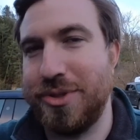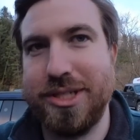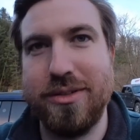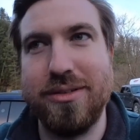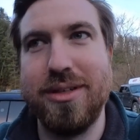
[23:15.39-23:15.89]
We're
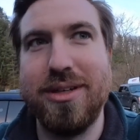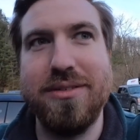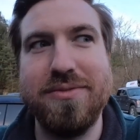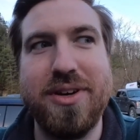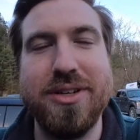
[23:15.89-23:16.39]
still
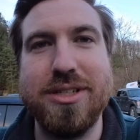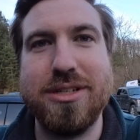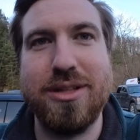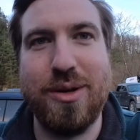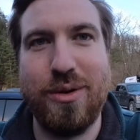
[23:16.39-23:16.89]
very
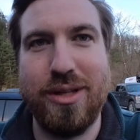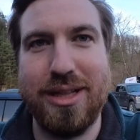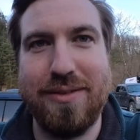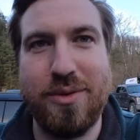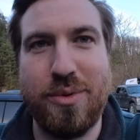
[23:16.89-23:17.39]
slowly
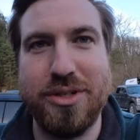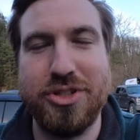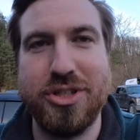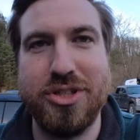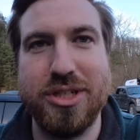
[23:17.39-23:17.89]
level 1
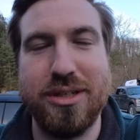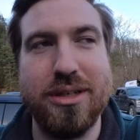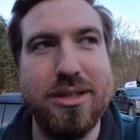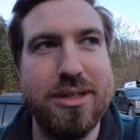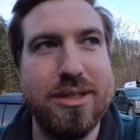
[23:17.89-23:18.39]
charging.
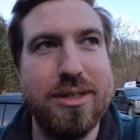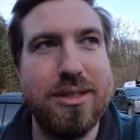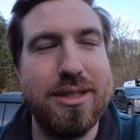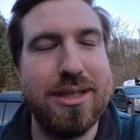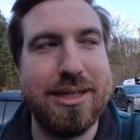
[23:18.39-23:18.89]

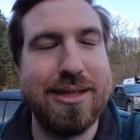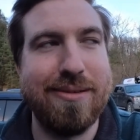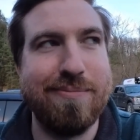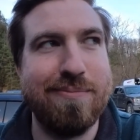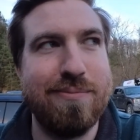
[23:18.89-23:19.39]

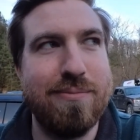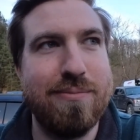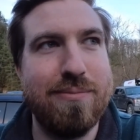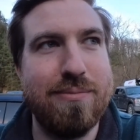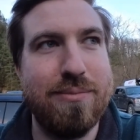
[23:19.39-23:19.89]

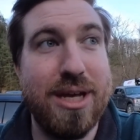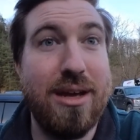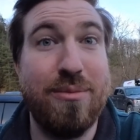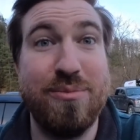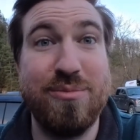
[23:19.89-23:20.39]
But yeah.